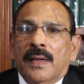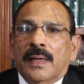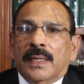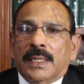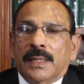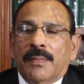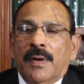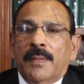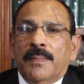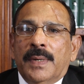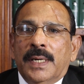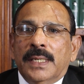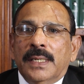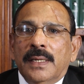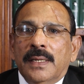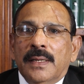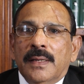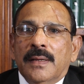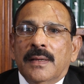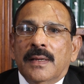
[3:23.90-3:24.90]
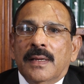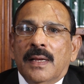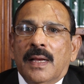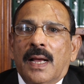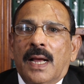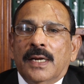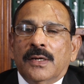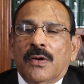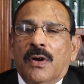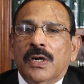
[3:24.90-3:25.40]
Remember,
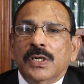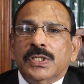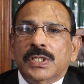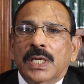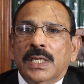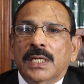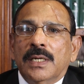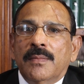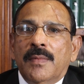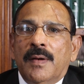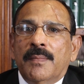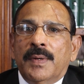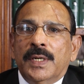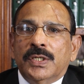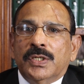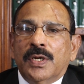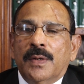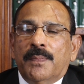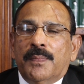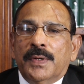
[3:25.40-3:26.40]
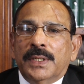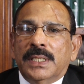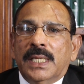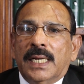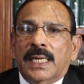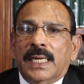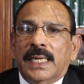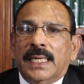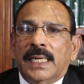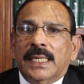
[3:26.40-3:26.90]
and also remember to put
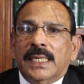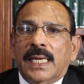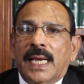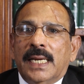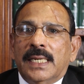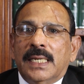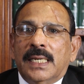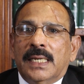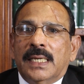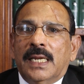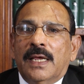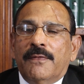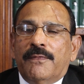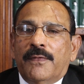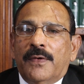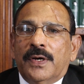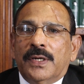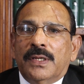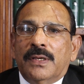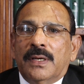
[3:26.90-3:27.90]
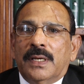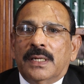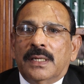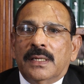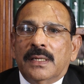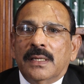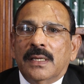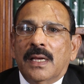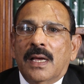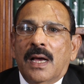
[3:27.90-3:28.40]
the correct category for
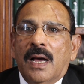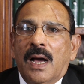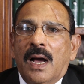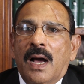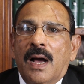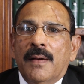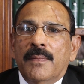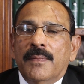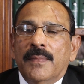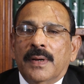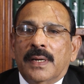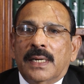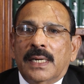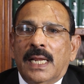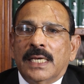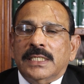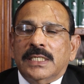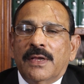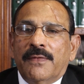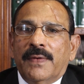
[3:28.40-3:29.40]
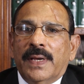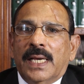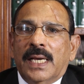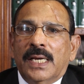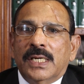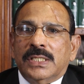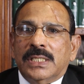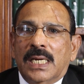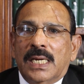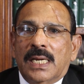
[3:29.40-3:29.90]
your
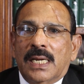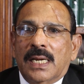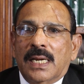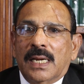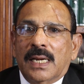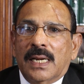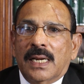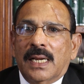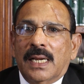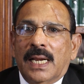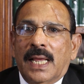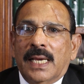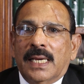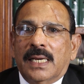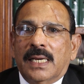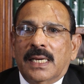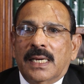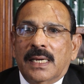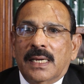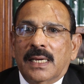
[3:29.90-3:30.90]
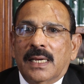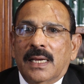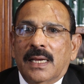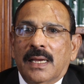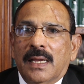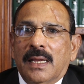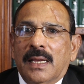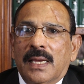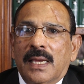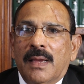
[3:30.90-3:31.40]
classification, like
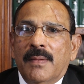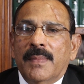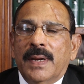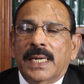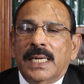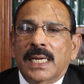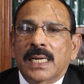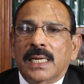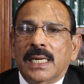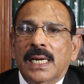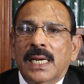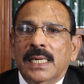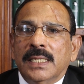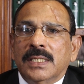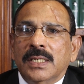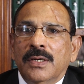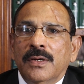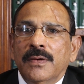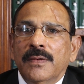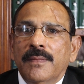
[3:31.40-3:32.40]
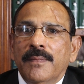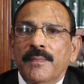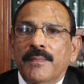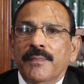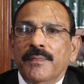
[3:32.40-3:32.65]
immediate relative,